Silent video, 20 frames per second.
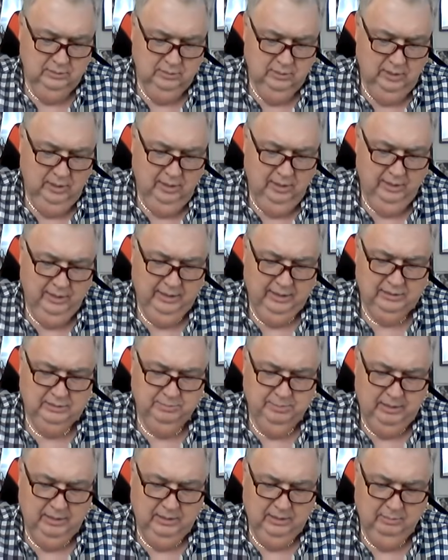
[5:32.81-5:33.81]
uh,
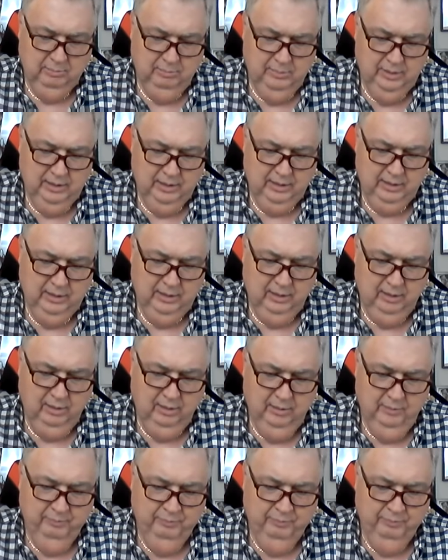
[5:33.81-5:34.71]
expanded Medicare.